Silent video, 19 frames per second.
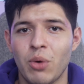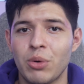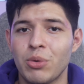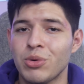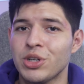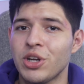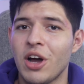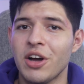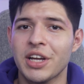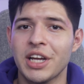when
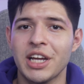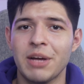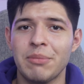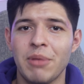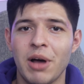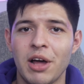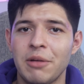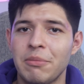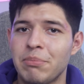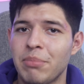we're talking
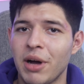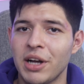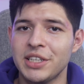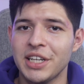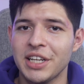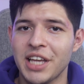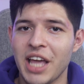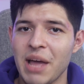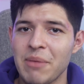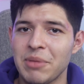about
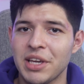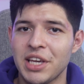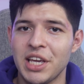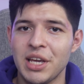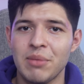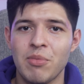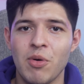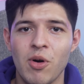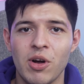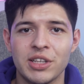budget gaming
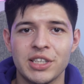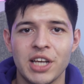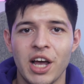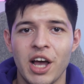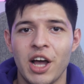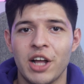keyboards,